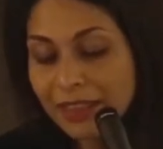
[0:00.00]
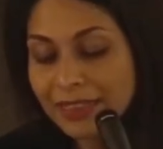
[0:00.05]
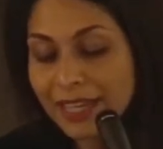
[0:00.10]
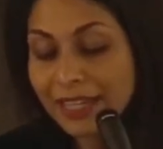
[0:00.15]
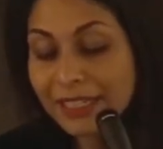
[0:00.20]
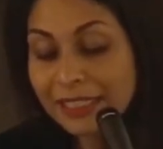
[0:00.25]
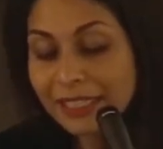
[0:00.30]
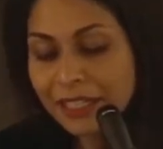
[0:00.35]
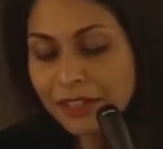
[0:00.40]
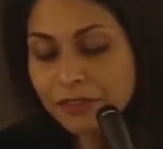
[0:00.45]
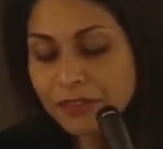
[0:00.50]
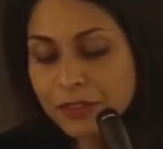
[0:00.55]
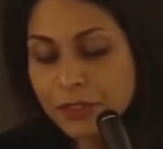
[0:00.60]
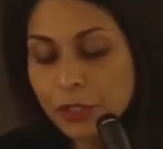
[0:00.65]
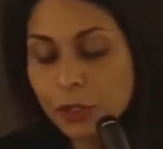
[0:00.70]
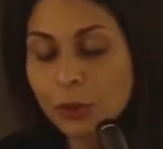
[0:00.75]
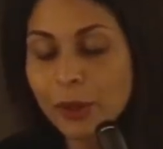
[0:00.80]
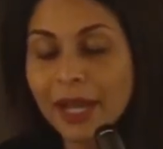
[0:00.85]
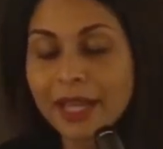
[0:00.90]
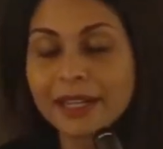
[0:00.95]
that
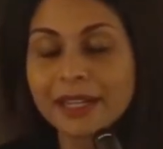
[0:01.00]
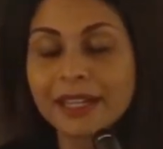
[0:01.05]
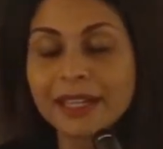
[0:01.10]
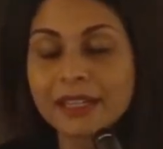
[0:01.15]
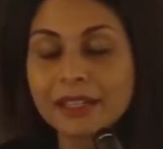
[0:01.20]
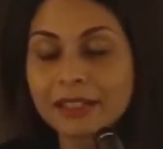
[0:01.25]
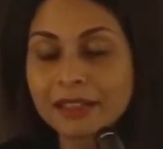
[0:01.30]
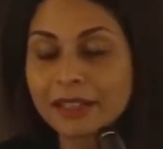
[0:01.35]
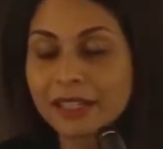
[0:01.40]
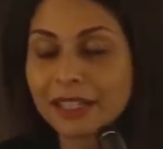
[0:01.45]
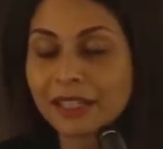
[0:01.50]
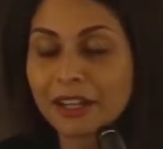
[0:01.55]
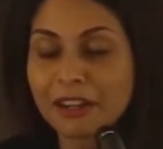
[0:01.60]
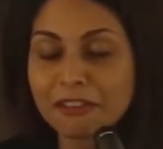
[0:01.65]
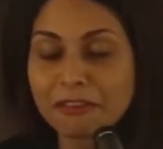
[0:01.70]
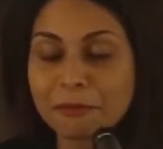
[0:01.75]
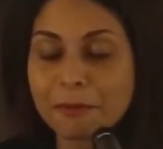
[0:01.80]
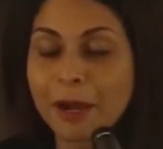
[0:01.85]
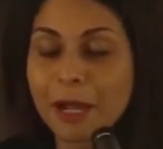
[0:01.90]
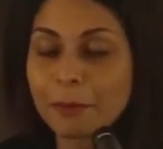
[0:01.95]
gives you an inkling of